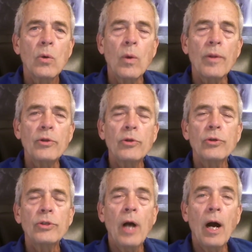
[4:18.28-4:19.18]
Whether you're
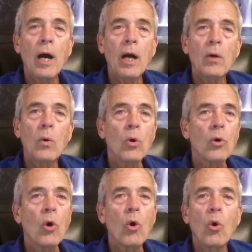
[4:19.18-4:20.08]
young
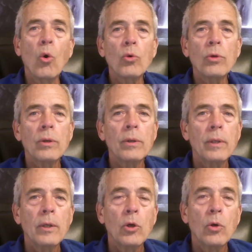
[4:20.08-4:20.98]
or old,
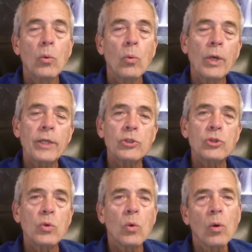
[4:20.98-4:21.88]

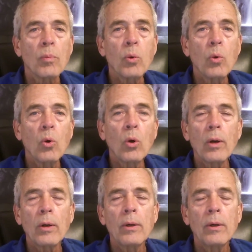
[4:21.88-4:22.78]
rich or
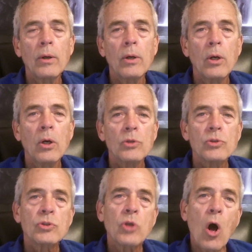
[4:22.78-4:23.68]
poor,
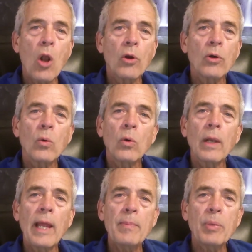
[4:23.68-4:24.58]
scholar or
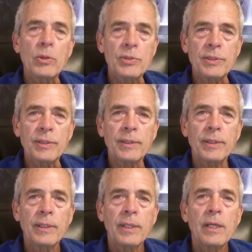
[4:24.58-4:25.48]
layperson,
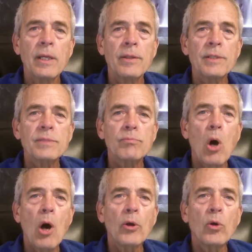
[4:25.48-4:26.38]
this
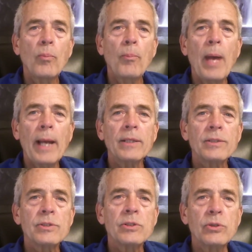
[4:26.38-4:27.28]
model
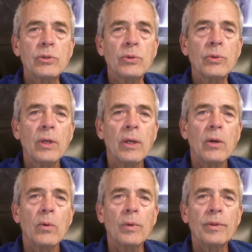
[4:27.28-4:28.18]
beckons to you
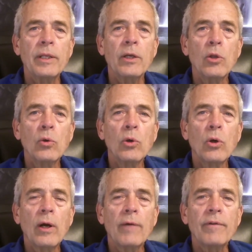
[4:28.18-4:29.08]
with the
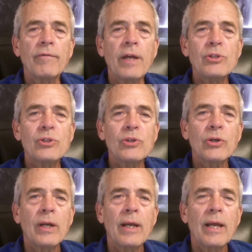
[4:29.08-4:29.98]
allure of
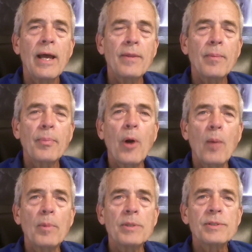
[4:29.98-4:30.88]
adventure and the
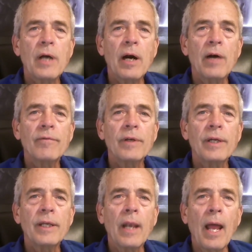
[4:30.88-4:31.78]
promise of
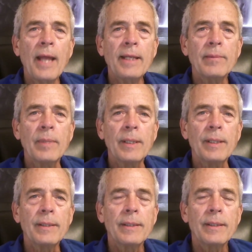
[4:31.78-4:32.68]
enlightenment.